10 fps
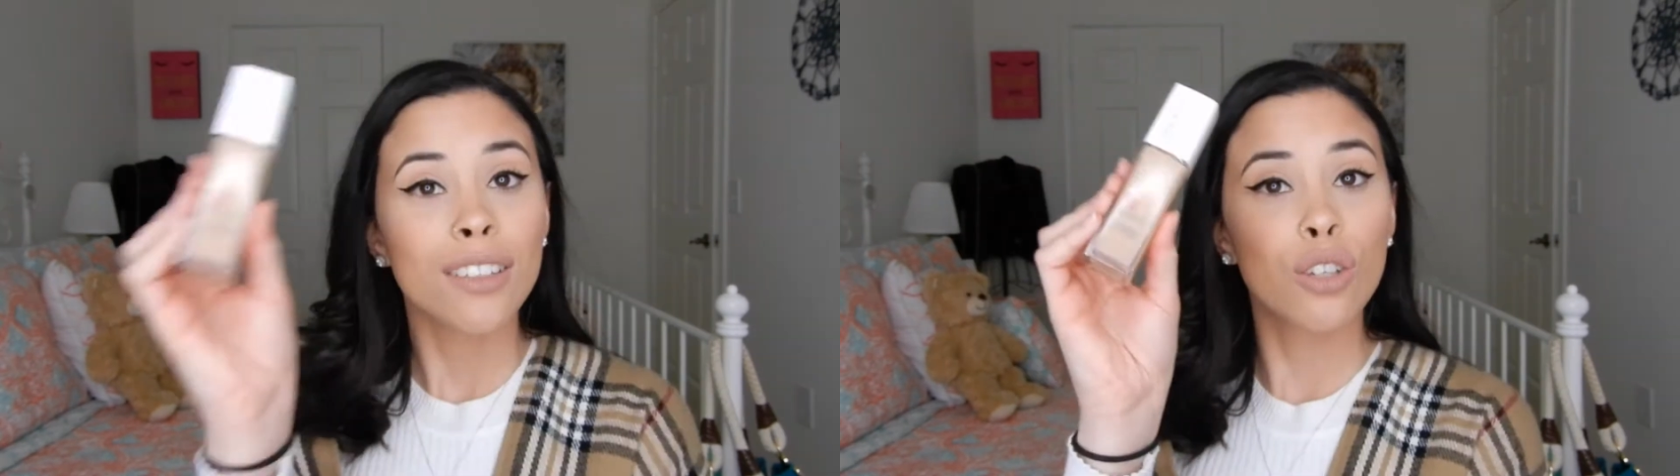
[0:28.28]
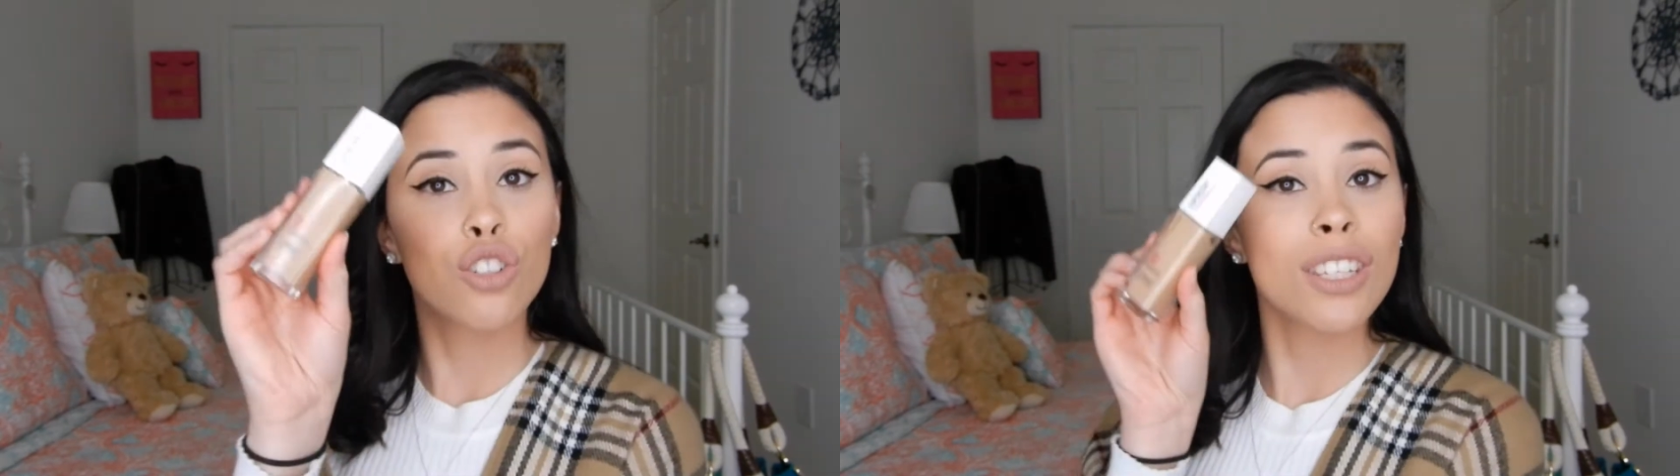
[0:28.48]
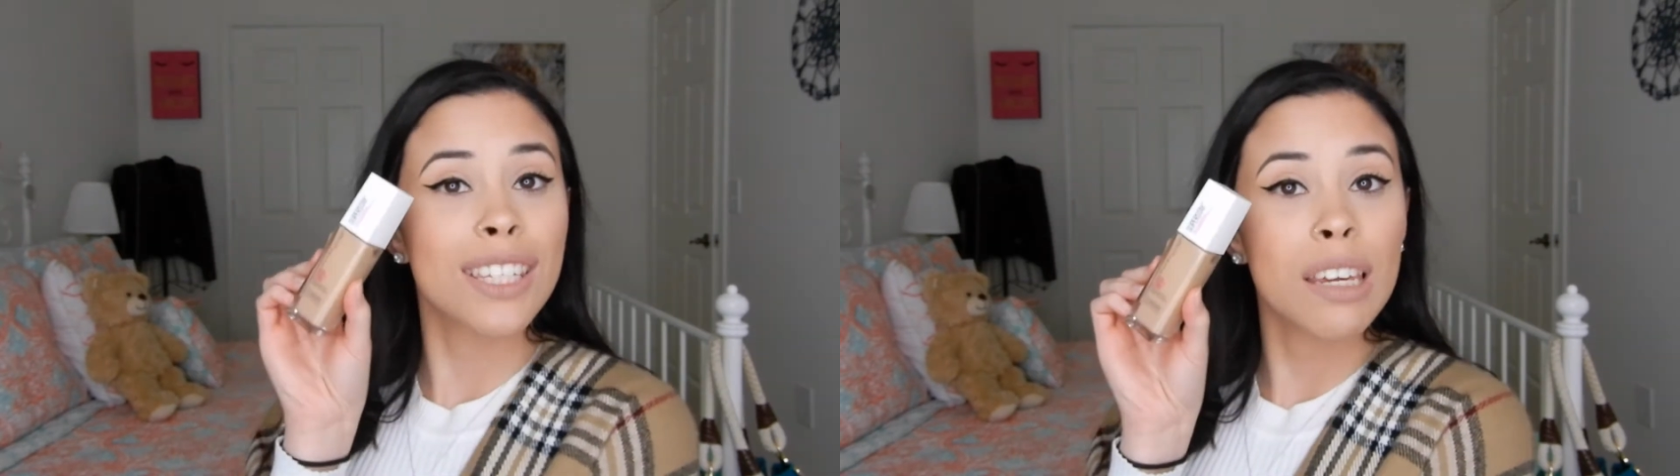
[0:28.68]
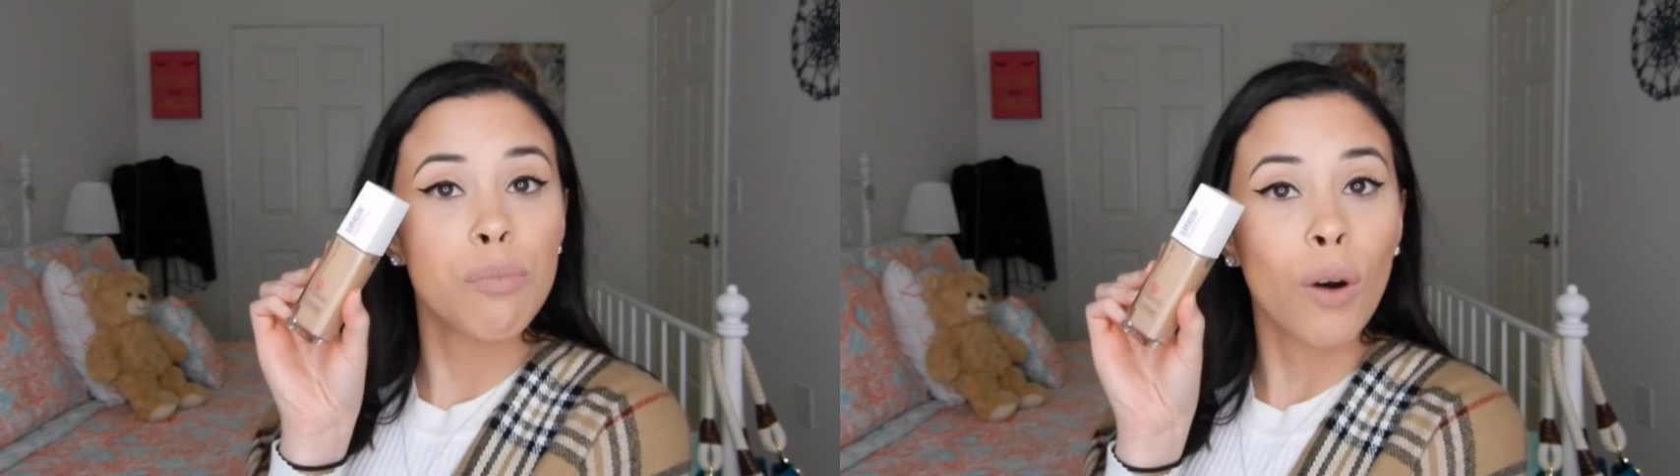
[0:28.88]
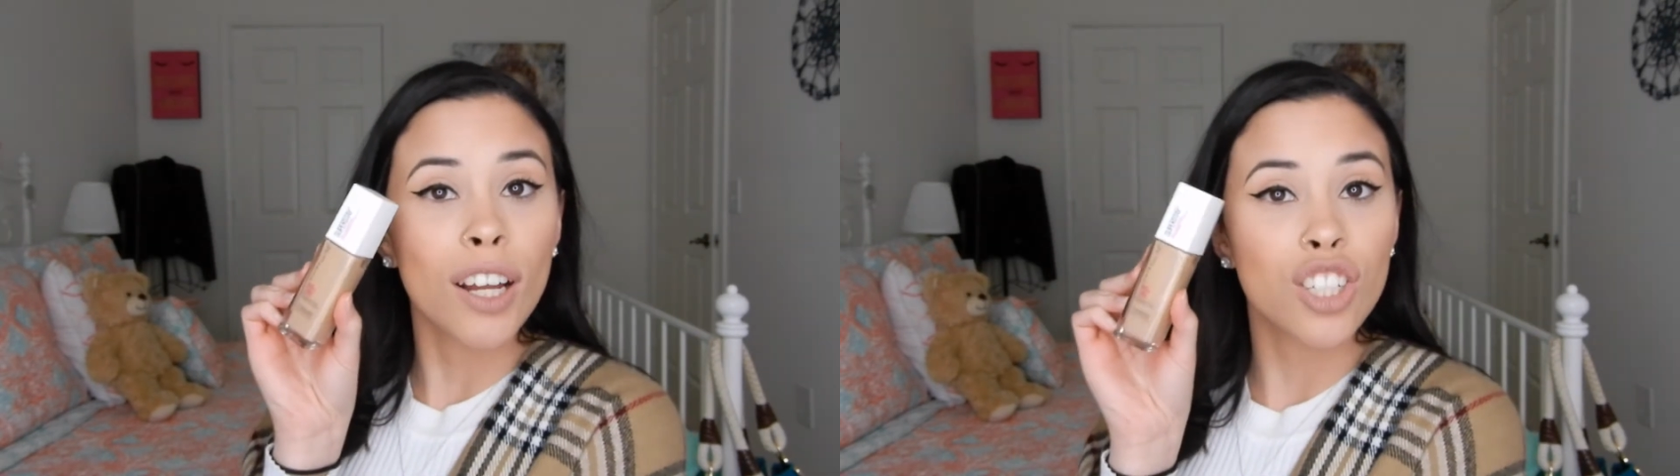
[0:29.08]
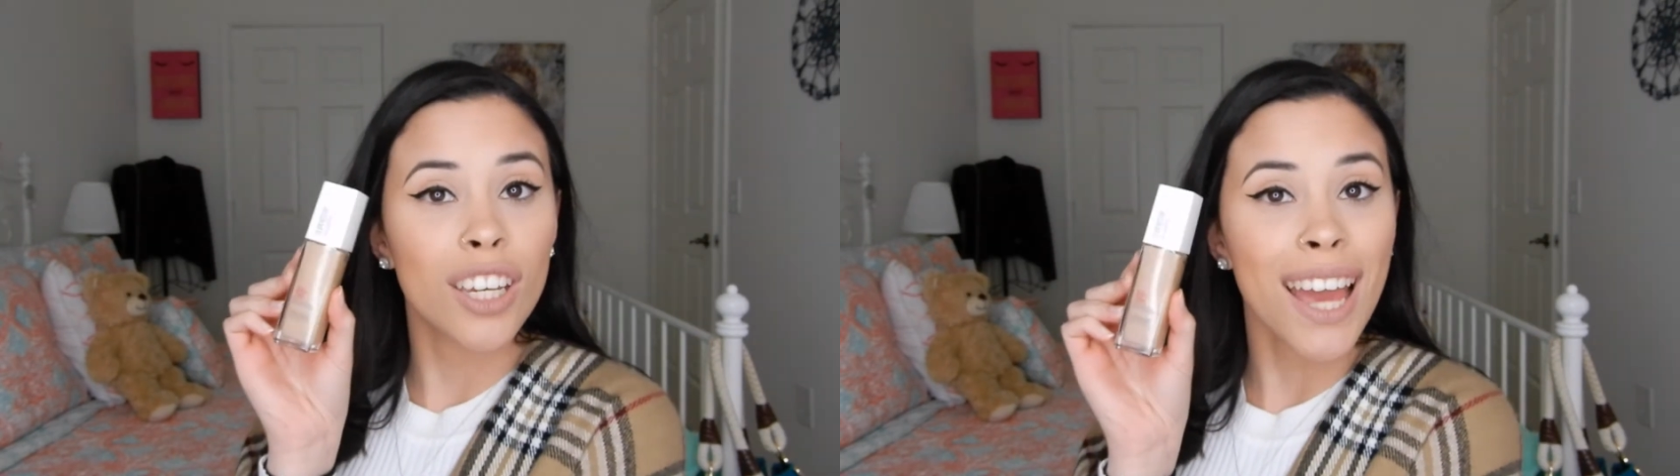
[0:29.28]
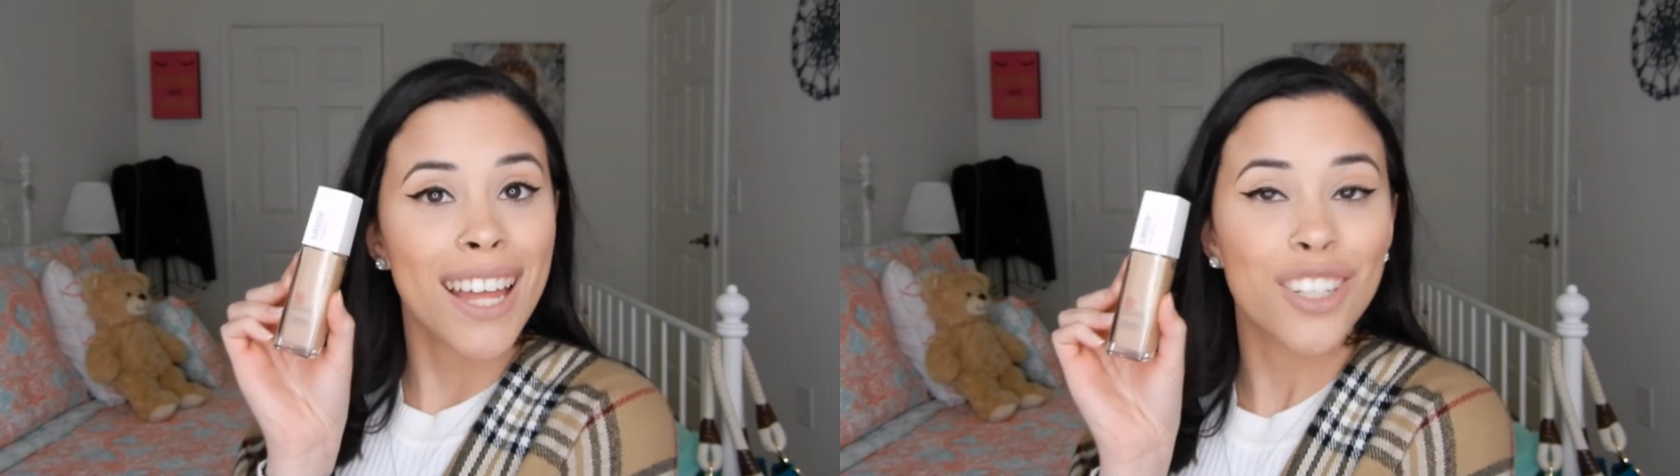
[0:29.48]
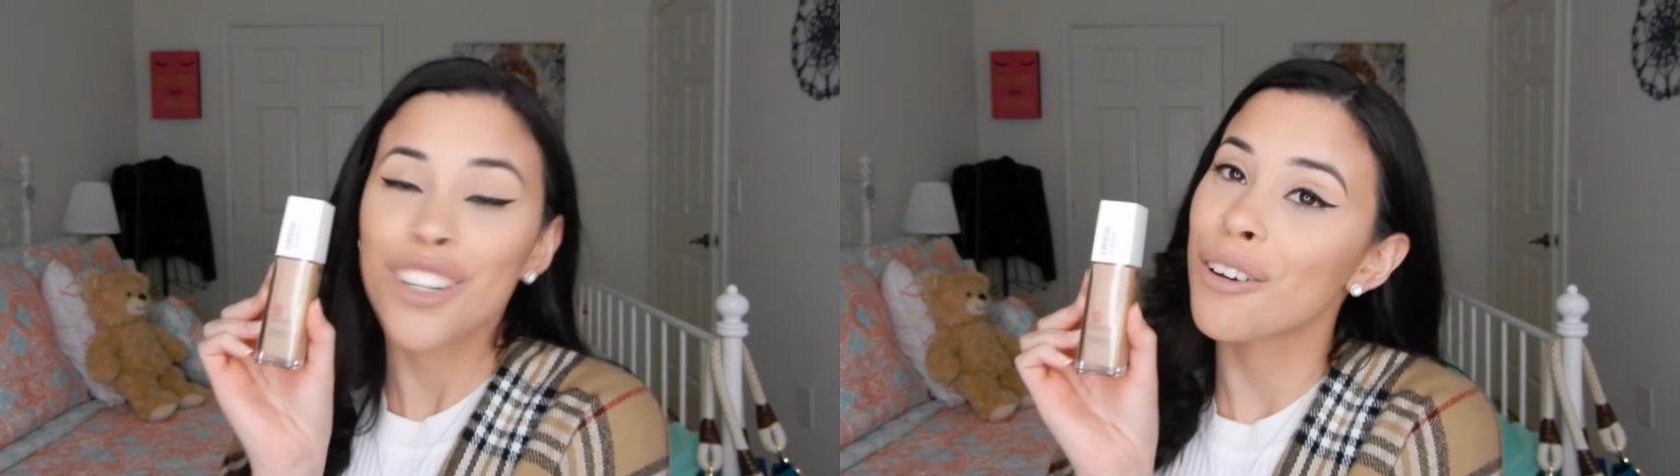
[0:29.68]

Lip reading: So just keep watching and you're